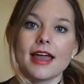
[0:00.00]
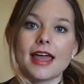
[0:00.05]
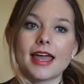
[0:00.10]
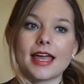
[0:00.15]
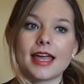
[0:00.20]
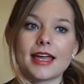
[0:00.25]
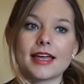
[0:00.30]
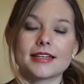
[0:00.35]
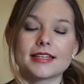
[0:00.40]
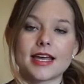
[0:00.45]

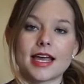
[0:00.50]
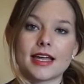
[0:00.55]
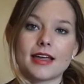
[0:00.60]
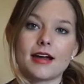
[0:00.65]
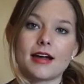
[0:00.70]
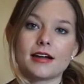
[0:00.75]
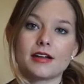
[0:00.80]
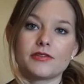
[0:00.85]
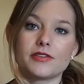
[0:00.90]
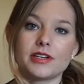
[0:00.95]
And I
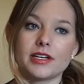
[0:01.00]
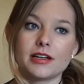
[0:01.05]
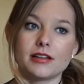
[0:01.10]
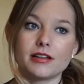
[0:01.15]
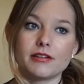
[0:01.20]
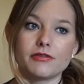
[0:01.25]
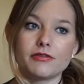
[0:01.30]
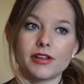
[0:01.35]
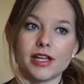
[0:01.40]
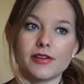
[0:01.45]
got a
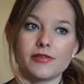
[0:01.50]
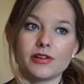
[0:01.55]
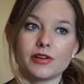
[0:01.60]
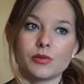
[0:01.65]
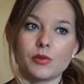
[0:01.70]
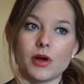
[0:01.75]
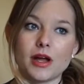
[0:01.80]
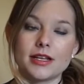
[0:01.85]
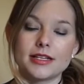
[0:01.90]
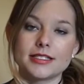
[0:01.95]
vanilla
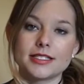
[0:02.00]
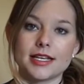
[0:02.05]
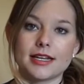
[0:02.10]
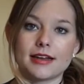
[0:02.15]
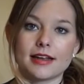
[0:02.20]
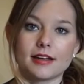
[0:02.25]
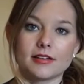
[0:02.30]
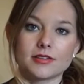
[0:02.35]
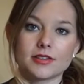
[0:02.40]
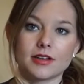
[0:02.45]
flavor once,
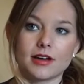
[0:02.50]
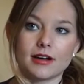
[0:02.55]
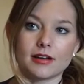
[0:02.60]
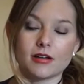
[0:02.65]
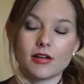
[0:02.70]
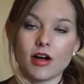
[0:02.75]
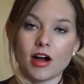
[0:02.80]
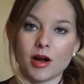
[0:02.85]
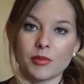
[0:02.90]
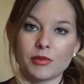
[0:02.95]
and I also
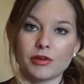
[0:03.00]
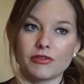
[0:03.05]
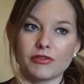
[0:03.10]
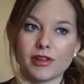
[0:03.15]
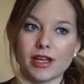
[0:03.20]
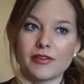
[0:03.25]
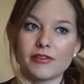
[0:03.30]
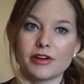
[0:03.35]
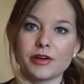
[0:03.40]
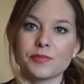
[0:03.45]
got a caramel
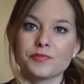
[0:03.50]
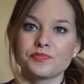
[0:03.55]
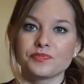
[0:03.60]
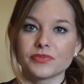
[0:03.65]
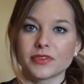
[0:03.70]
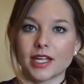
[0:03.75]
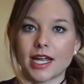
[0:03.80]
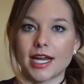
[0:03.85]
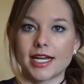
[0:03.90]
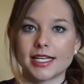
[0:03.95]
flavor.
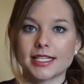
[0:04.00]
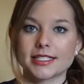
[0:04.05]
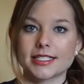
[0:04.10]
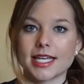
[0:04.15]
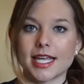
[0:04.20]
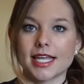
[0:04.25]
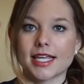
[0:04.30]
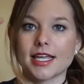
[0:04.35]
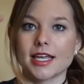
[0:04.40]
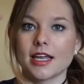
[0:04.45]
And it's
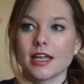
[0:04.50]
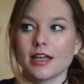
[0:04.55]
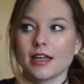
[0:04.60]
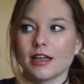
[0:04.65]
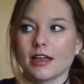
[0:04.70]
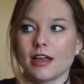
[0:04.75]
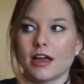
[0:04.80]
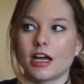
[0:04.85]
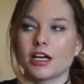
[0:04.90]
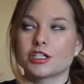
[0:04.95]
like
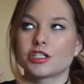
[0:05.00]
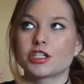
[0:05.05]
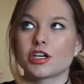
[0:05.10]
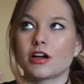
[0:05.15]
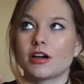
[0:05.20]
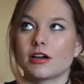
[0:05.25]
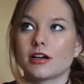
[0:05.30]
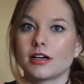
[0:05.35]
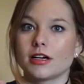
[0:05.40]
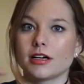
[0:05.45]
a
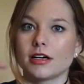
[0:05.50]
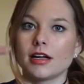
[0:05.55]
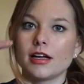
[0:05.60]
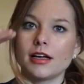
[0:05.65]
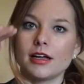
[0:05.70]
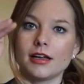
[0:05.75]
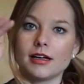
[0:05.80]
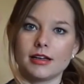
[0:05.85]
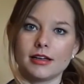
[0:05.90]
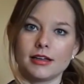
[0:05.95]
jar
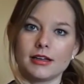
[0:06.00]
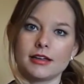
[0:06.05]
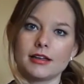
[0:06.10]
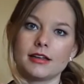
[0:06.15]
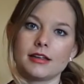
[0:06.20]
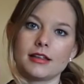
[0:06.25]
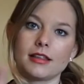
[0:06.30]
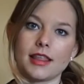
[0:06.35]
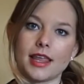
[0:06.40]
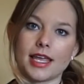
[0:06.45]

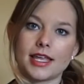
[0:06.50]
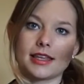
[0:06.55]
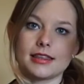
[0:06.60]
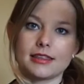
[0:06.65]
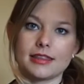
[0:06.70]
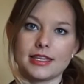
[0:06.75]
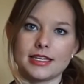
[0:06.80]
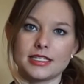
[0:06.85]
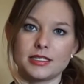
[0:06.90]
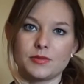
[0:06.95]

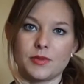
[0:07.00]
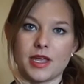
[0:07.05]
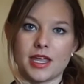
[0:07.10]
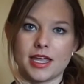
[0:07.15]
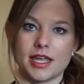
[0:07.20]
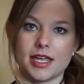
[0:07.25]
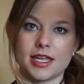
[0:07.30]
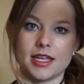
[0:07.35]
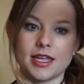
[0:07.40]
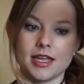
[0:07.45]
like this
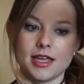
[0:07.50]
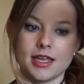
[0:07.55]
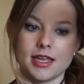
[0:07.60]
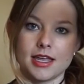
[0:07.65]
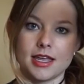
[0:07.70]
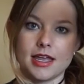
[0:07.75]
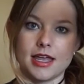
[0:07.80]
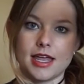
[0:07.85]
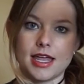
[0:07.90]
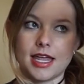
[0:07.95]
big,
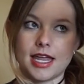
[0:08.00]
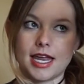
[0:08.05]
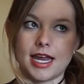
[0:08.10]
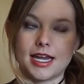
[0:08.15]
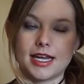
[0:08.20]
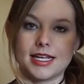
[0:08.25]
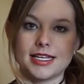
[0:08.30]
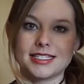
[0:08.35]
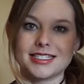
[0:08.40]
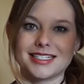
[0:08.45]

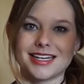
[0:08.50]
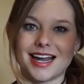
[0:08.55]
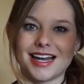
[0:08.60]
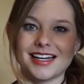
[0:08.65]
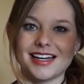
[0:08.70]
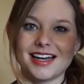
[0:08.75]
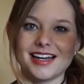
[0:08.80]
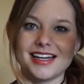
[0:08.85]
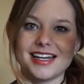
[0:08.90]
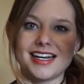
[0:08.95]
and it's
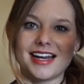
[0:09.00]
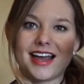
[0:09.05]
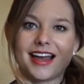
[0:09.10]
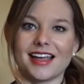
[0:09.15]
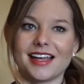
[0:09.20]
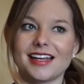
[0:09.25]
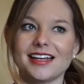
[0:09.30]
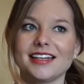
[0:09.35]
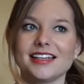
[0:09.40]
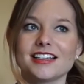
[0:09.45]

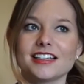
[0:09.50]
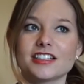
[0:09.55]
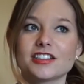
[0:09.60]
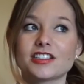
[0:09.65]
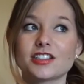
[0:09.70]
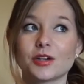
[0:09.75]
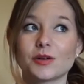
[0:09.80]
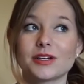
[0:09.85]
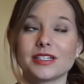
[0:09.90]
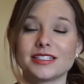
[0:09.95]
$9.99,
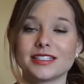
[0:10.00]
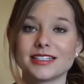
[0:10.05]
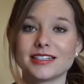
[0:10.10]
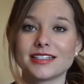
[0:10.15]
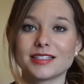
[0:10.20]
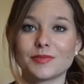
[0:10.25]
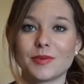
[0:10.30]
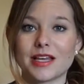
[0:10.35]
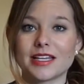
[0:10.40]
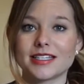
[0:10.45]
so it's
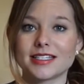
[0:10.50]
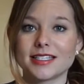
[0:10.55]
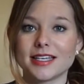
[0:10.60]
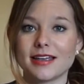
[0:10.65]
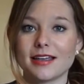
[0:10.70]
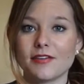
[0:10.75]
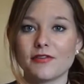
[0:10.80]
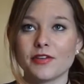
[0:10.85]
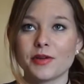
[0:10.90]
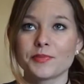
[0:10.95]

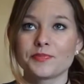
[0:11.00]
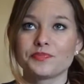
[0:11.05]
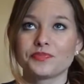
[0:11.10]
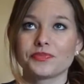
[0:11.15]
expensive,